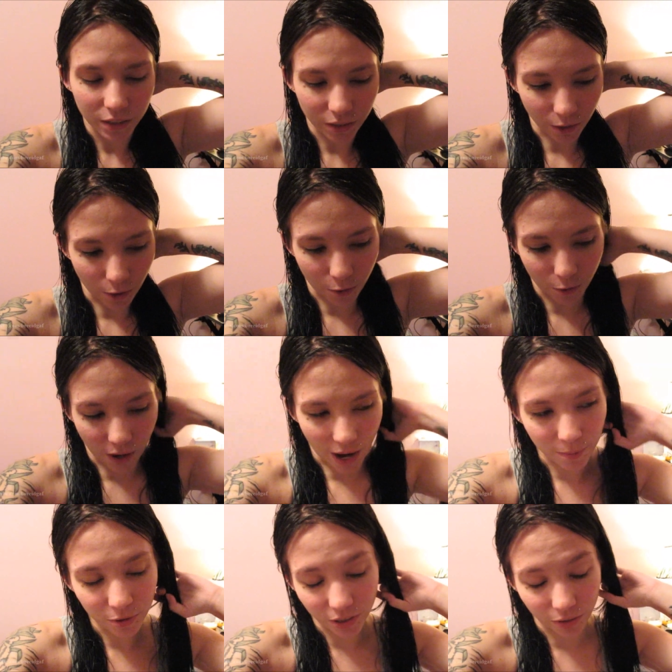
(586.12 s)
So
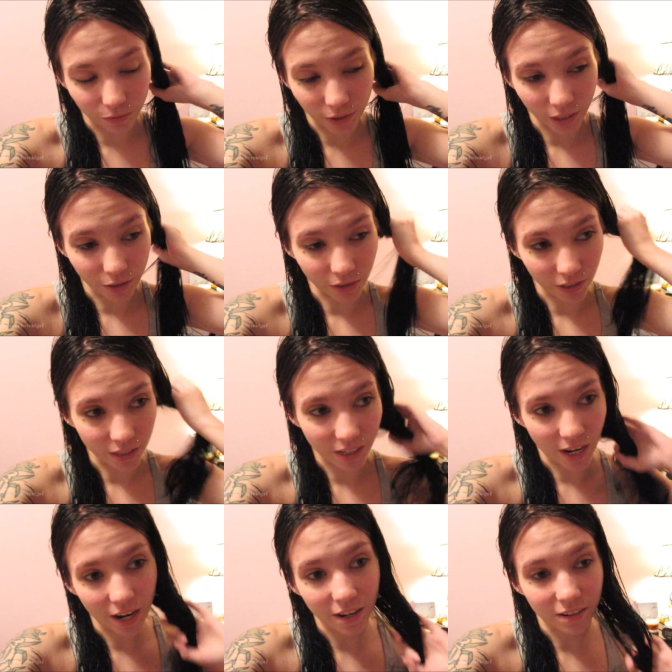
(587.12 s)
I'm just really, really
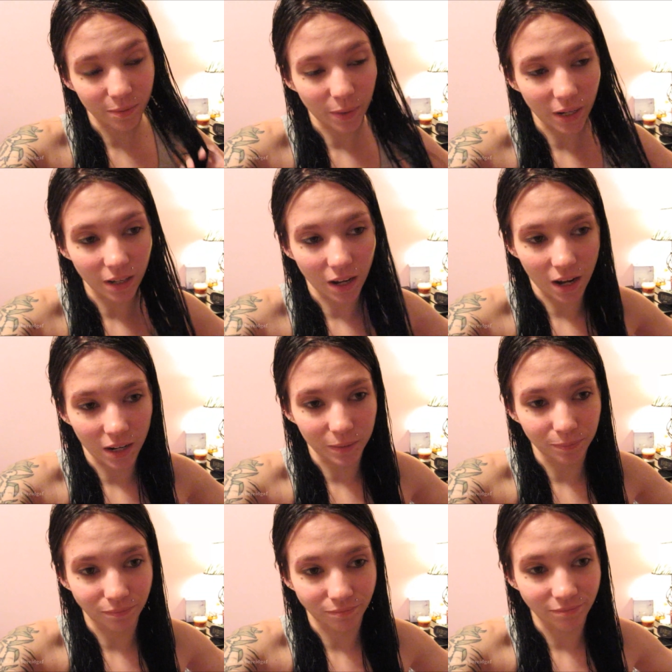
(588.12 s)
scared, but
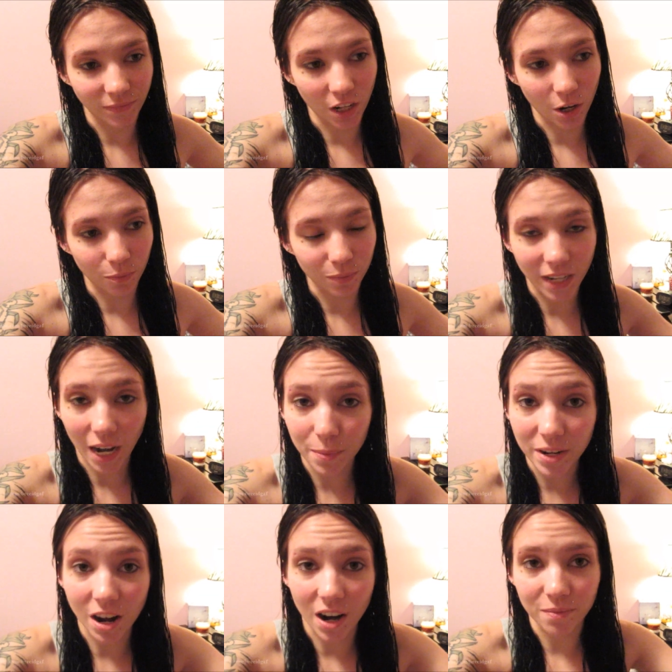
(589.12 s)
um, you know, it's got
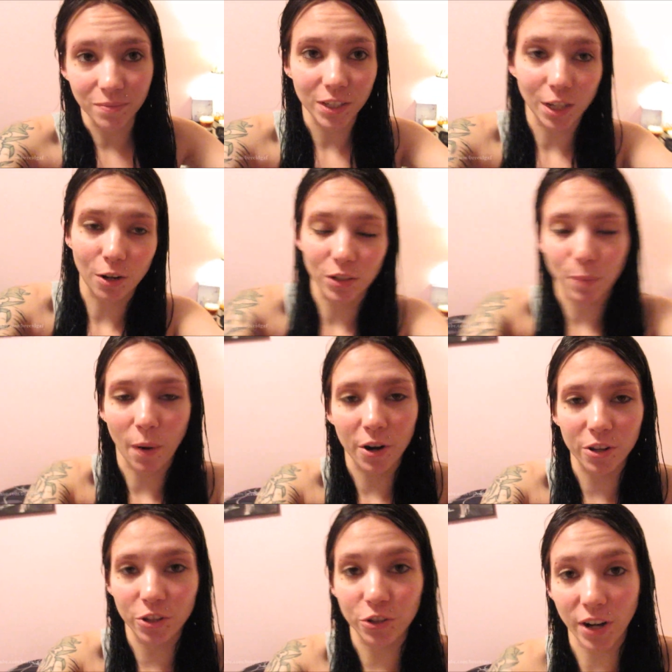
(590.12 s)
to be done, so it's
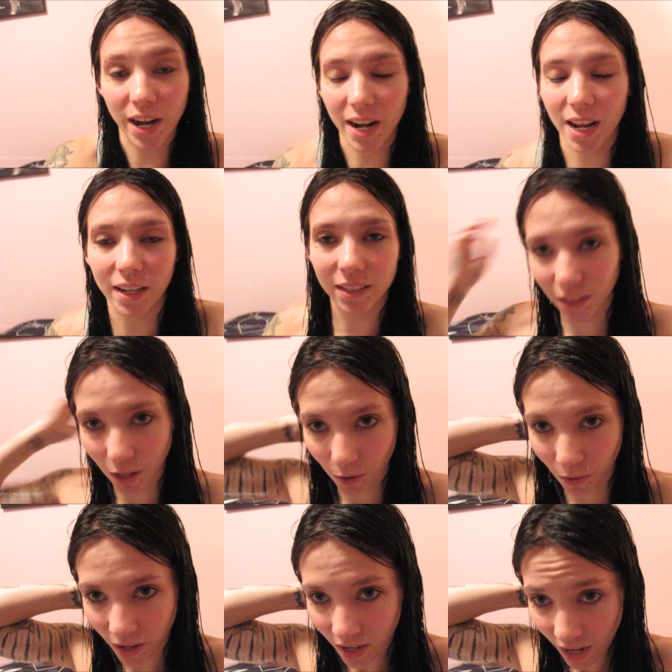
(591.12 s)
part of the training,
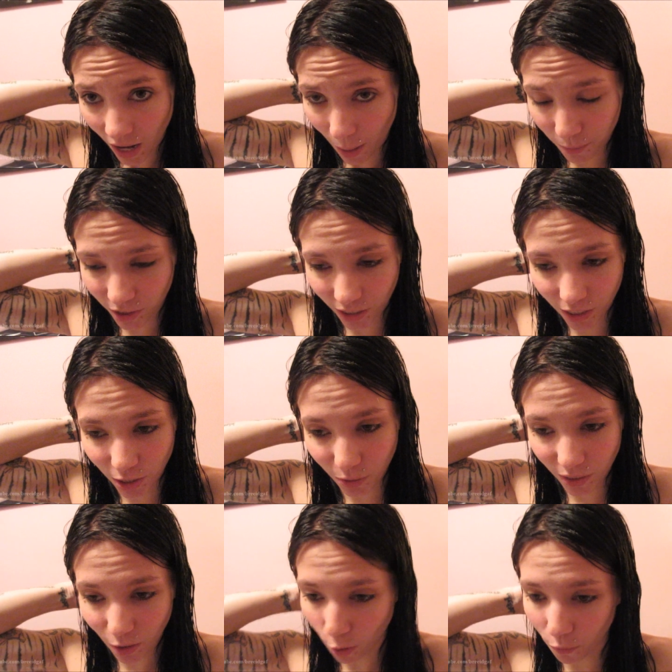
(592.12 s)
so I'm just going to
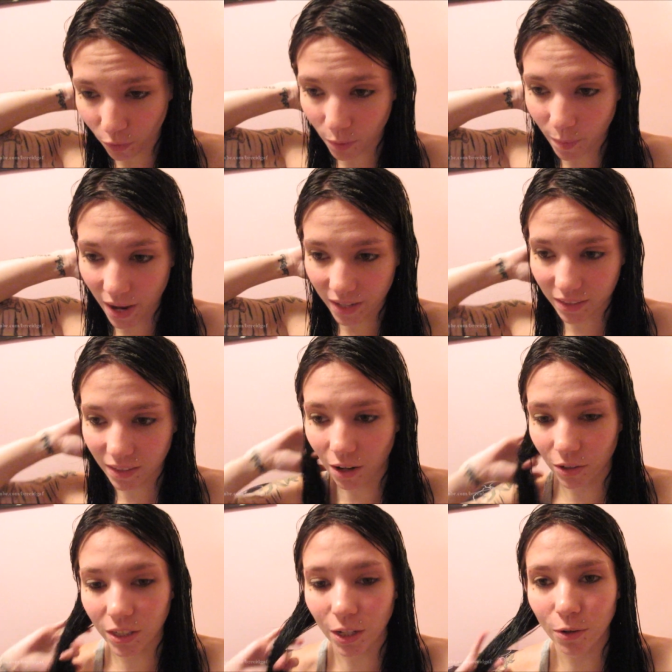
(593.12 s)
do it, hope for the best.
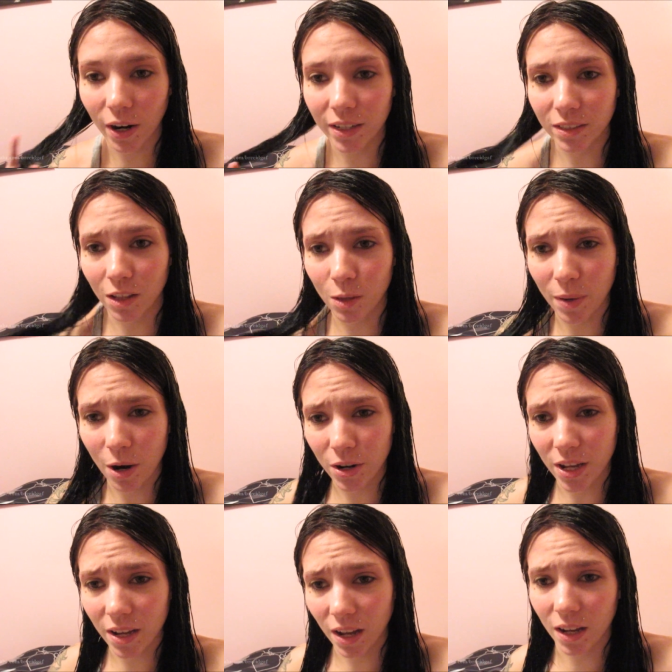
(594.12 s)
I'll tell you guys all
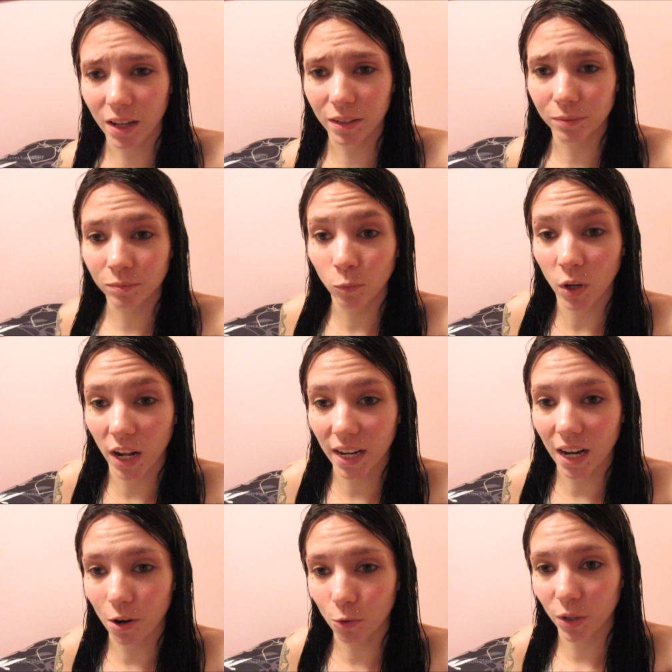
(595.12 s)
about it uh, when
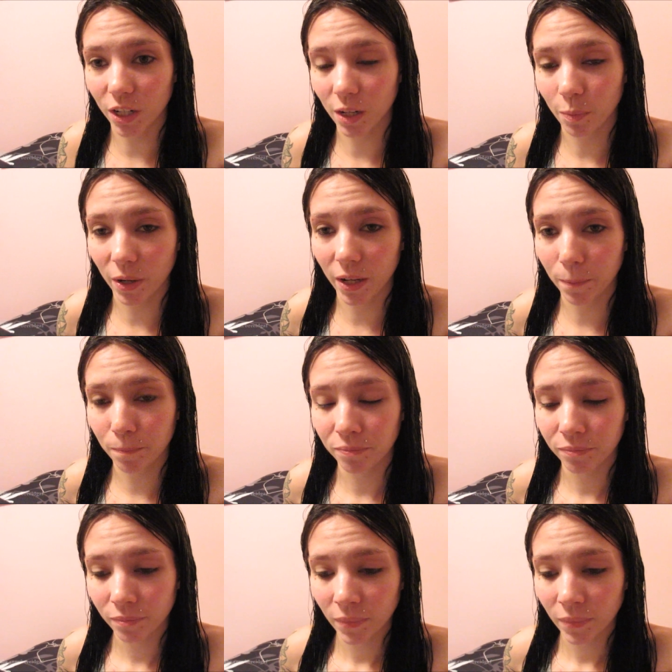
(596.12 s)
I get out of work, but